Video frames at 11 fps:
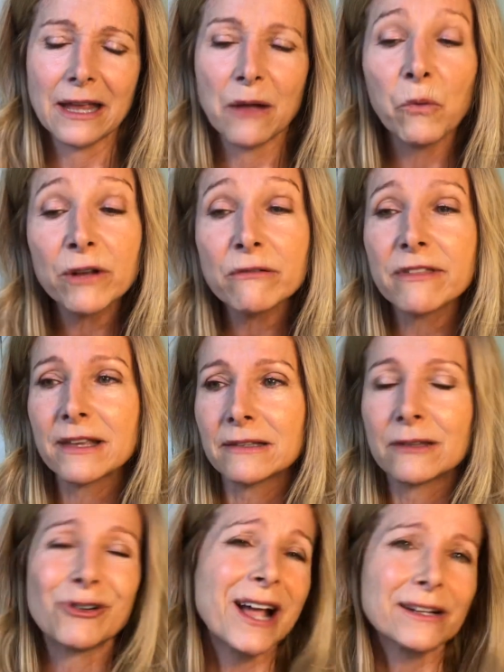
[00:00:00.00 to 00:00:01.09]
And what are things
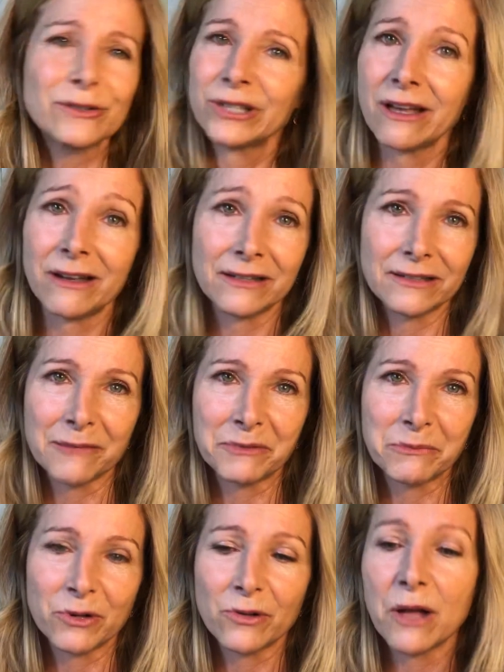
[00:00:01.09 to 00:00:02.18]
that are actually
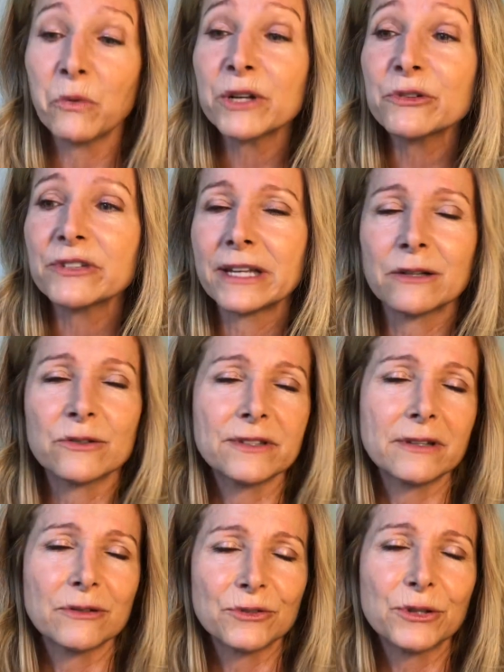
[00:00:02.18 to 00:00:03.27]
unacceptable? And what are standards
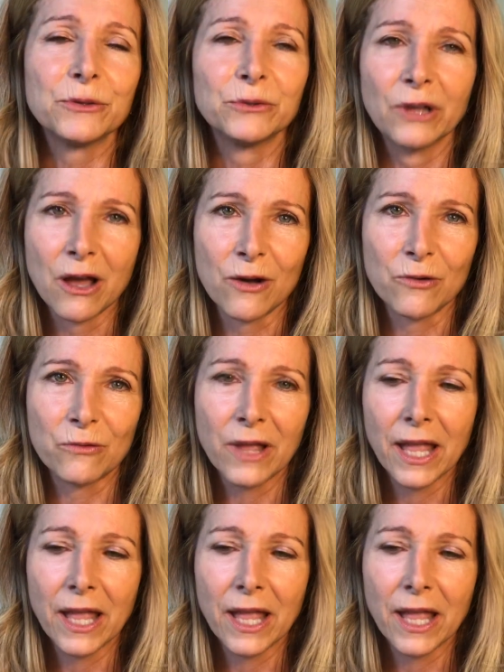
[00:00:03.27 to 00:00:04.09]
that are too low?